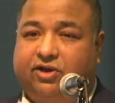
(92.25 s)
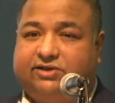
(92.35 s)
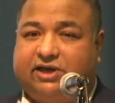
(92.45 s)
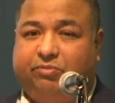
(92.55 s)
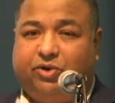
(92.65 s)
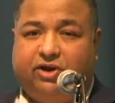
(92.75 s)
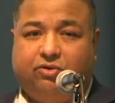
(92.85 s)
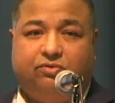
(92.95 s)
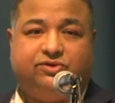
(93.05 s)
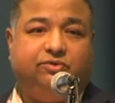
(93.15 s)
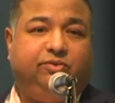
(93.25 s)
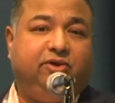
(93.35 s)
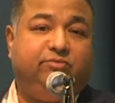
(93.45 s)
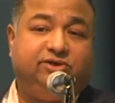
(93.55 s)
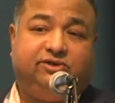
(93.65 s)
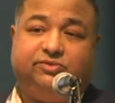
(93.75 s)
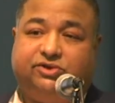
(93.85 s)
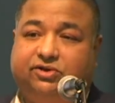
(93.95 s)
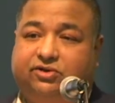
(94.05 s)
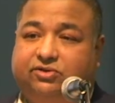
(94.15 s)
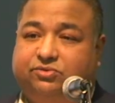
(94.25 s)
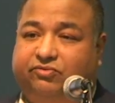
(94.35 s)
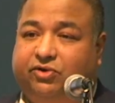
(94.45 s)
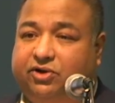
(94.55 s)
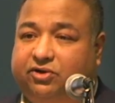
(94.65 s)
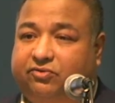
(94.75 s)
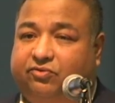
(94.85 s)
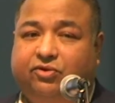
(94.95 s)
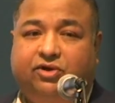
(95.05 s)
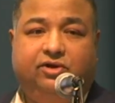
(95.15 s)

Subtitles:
It's happening also within Muslim circles. We've heard of